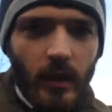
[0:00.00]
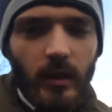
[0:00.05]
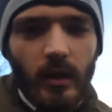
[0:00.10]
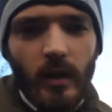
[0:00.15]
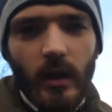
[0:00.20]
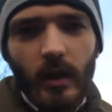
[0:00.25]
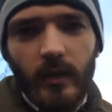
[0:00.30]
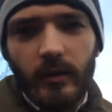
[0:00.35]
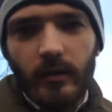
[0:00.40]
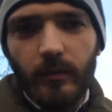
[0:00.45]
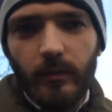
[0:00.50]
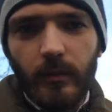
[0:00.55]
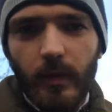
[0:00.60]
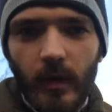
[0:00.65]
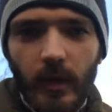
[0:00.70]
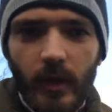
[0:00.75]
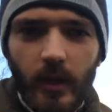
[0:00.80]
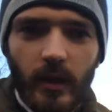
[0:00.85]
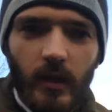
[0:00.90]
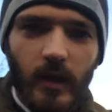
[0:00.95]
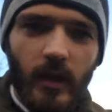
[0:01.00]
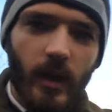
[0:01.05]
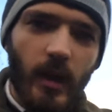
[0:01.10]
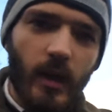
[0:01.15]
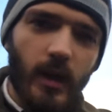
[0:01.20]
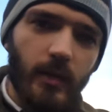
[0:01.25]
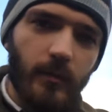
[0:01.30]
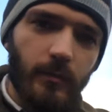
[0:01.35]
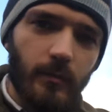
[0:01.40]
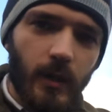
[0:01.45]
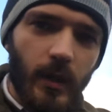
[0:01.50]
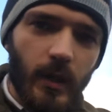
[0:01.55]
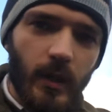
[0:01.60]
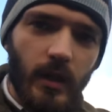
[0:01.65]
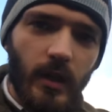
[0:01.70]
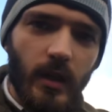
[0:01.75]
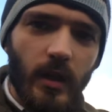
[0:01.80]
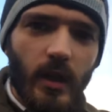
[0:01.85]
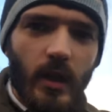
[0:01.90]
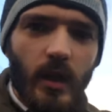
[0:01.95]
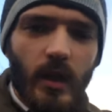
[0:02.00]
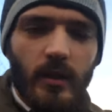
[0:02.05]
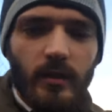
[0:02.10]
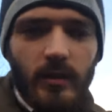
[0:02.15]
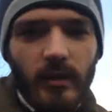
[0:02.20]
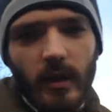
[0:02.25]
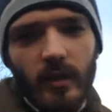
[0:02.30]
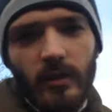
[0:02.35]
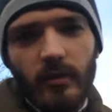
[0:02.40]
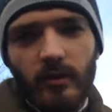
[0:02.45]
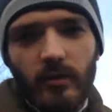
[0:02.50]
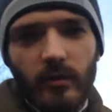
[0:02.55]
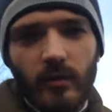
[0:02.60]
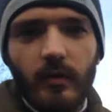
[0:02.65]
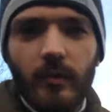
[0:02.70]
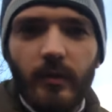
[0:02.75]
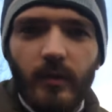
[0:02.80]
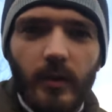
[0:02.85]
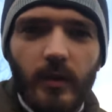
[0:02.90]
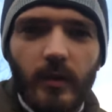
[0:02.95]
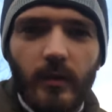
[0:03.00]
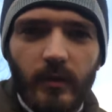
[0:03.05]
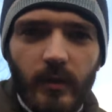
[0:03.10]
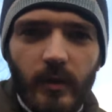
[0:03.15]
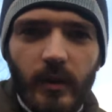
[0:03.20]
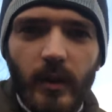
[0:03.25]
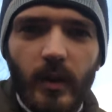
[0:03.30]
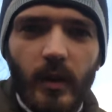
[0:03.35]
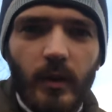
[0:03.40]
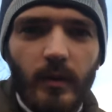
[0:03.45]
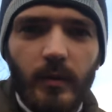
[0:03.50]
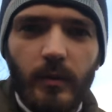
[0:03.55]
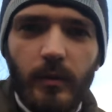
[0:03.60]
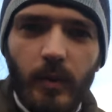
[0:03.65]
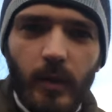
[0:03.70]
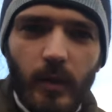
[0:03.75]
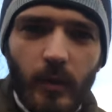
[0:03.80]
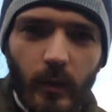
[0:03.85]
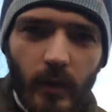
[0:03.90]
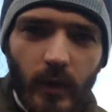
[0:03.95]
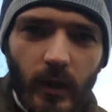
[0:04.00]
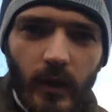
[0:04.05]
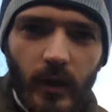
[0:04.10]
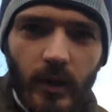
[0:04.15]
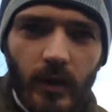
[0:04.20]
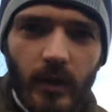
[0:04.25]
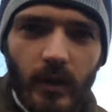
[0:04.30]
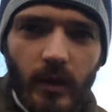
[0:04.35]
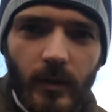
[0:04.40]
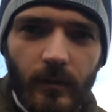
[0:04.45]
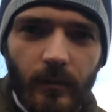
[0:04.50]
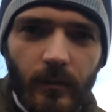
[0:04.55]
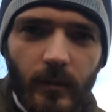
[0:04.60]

The likes of Peter and Manny, they just do fewer videos per week.